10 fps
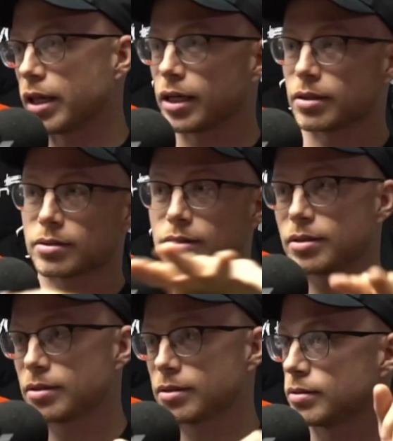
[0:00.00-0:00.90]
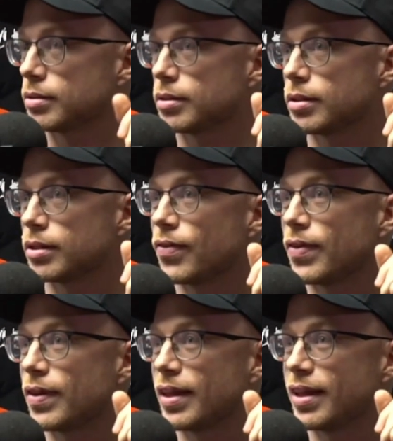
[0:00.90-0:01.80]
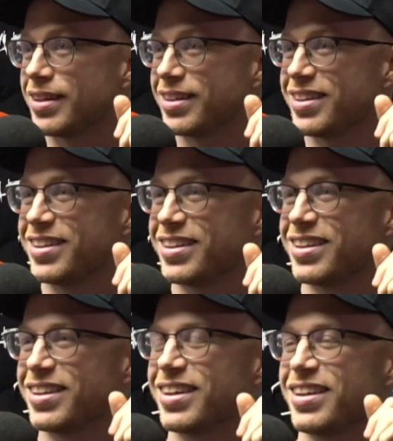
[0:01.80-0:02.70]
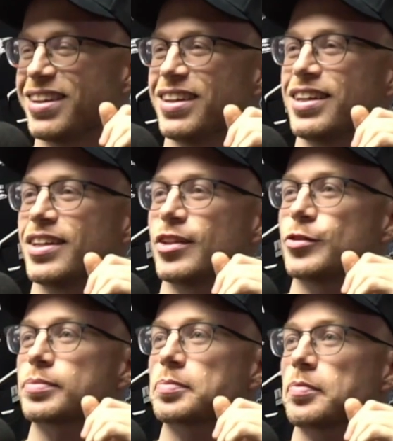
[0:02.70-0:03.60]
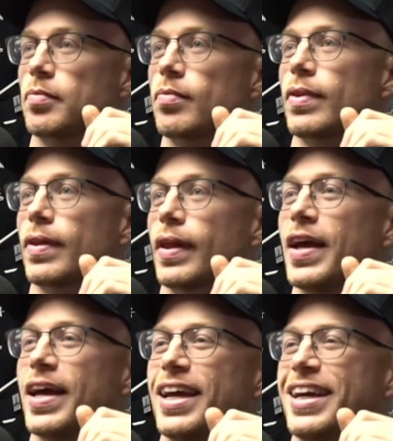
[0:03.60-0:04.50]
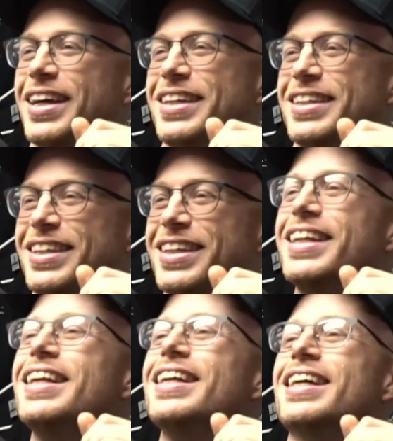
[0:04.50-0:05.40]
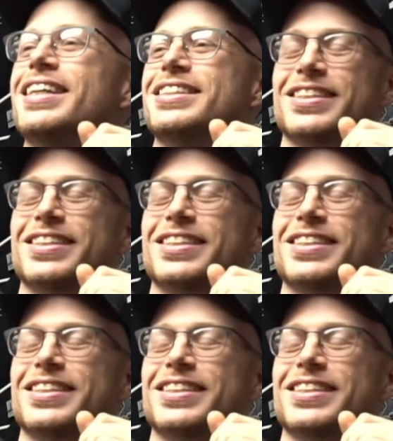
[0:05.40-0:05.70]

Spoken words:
takes stuff out of the thing too. I think if you go to someone's page, I'm convinced. Conspiracy, a little